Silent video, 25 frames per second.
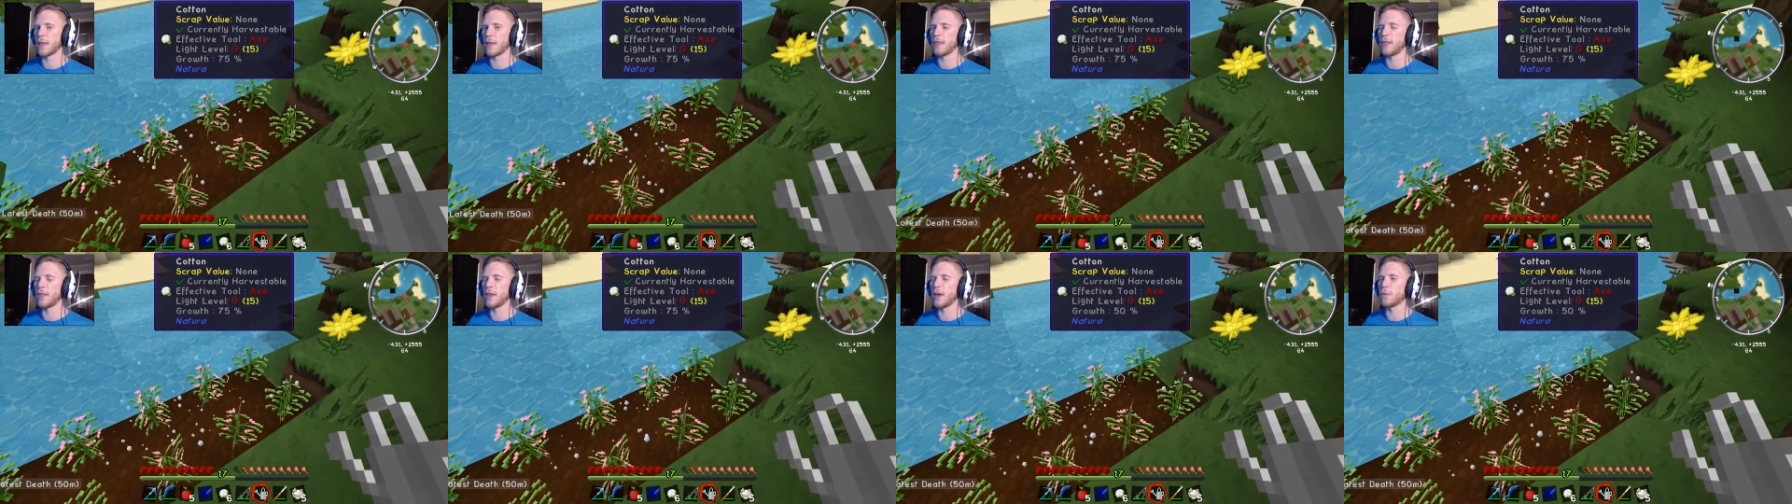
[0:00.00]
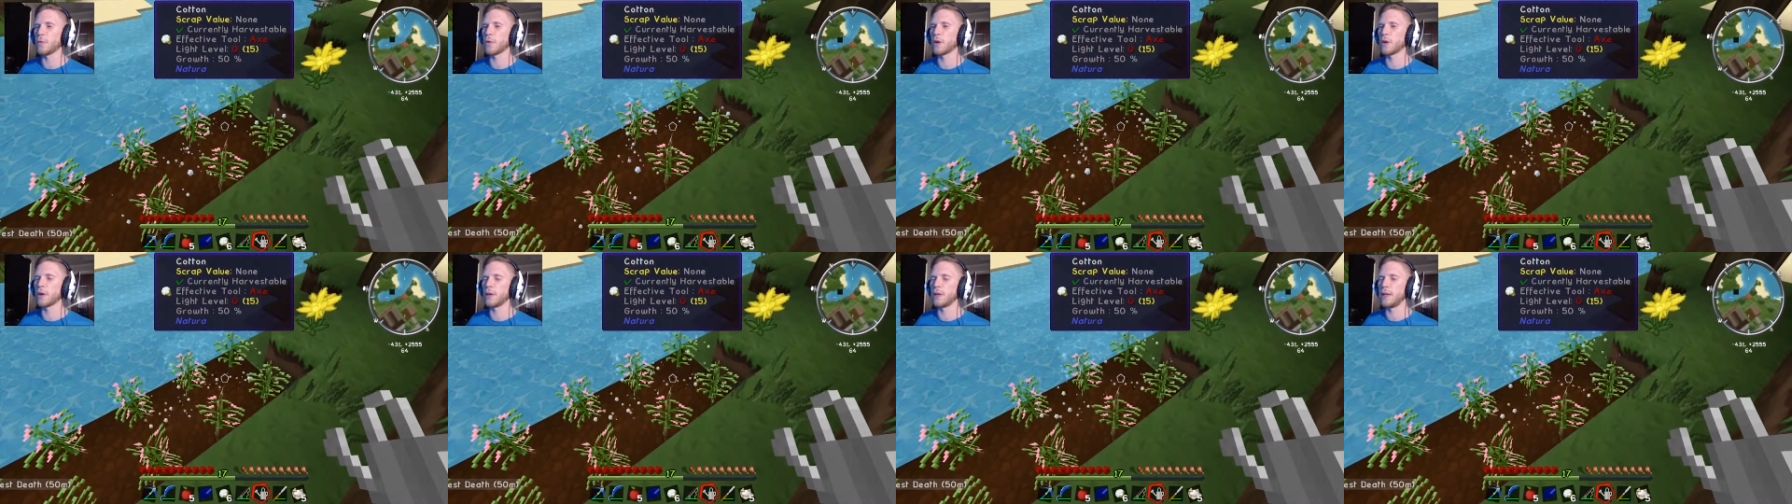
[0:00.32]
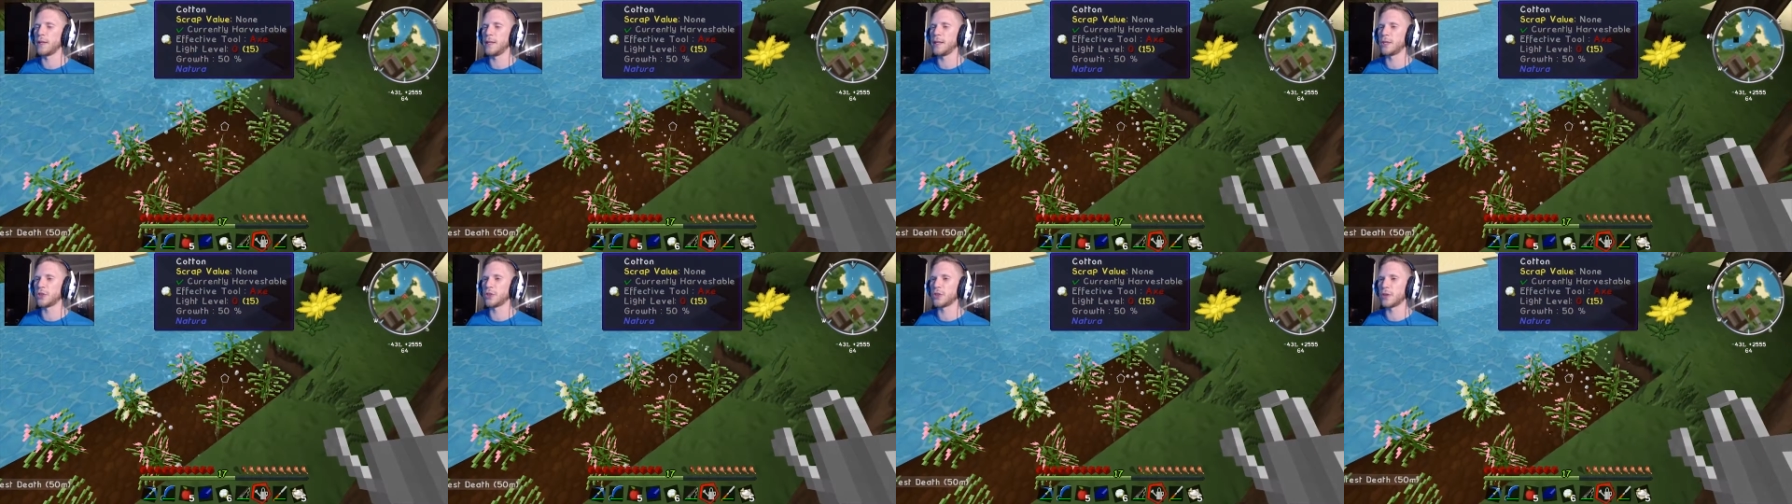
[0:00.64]
I think we're gonna
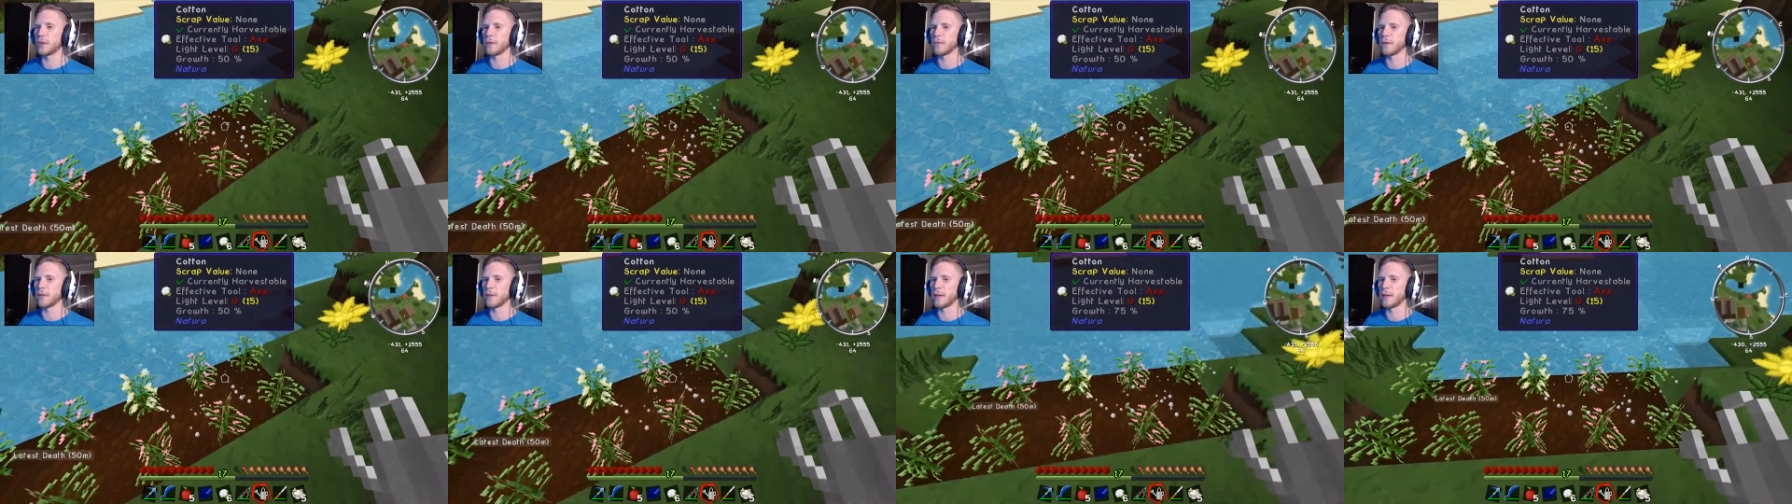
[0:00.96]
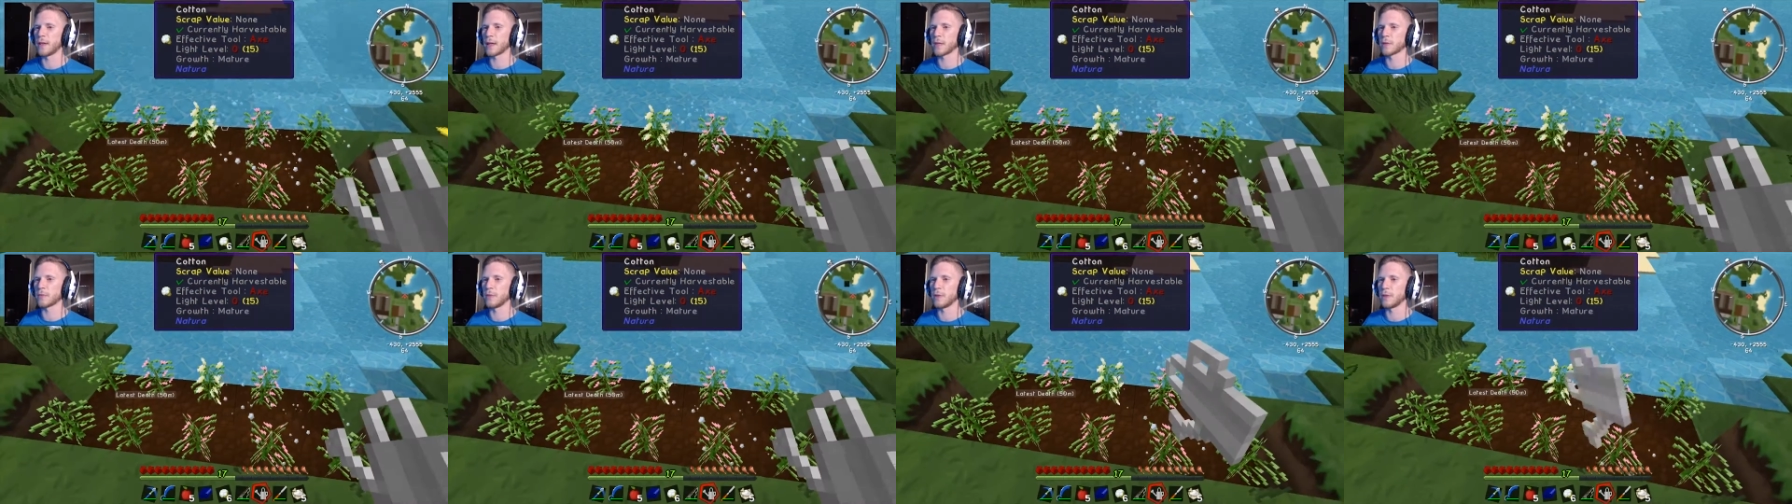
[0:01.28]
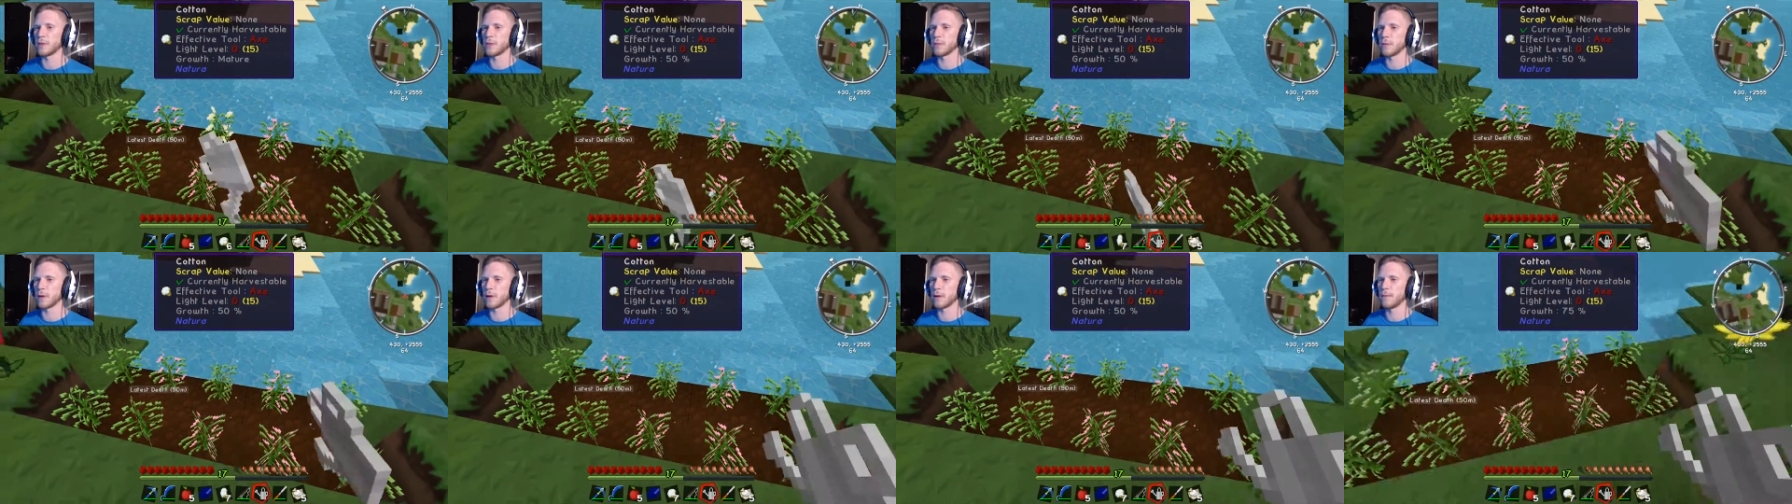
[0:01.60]
need string for the next one
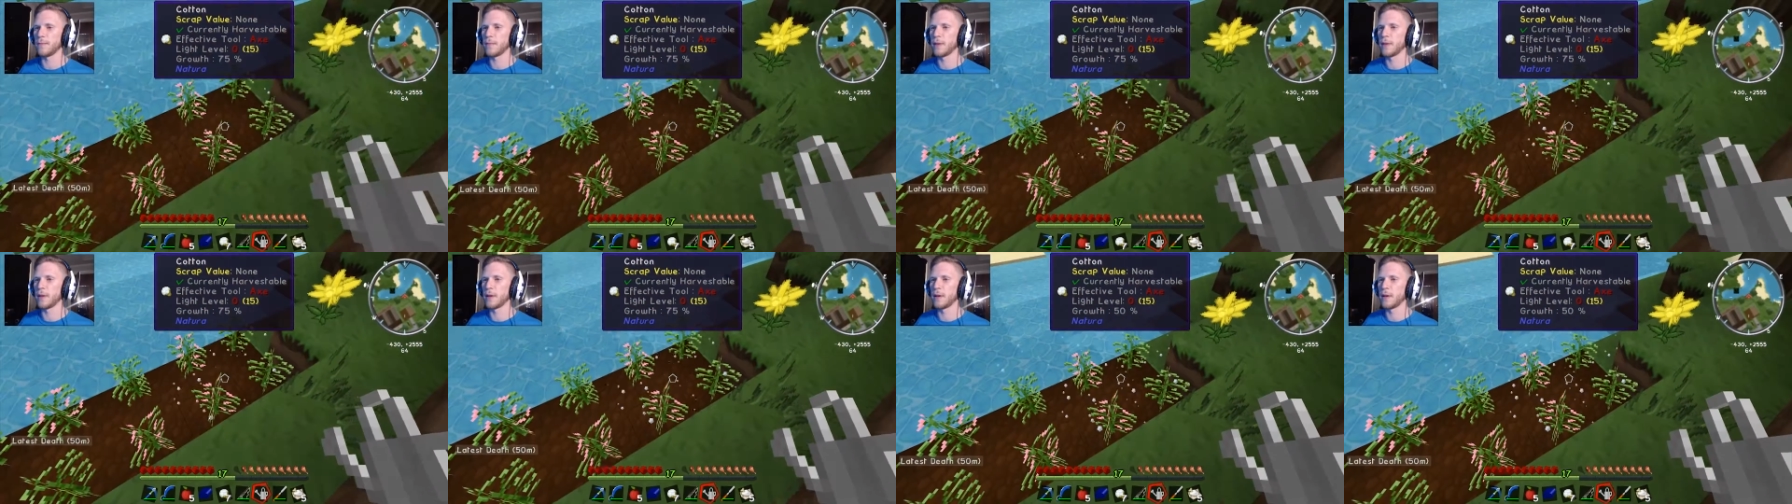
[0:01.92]
as well.